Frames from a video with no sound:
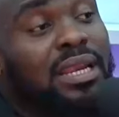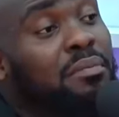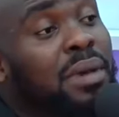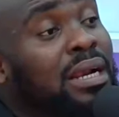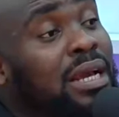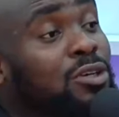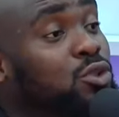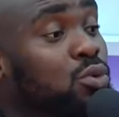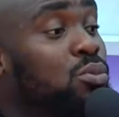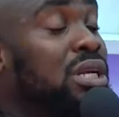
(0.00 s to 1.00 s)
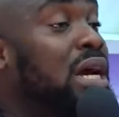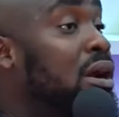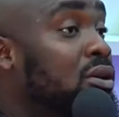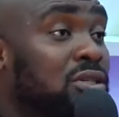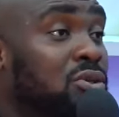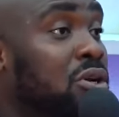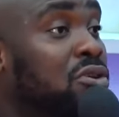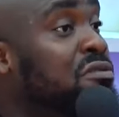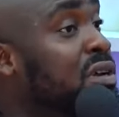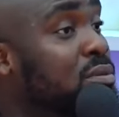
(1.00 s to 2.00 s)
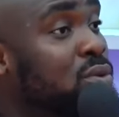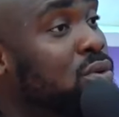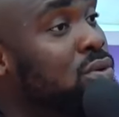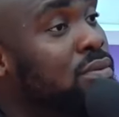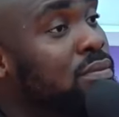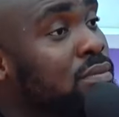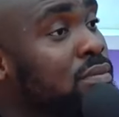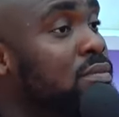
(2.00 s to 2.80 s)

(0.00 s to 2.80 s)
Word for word: a man can throw money around is not enough anymore. Uh, no,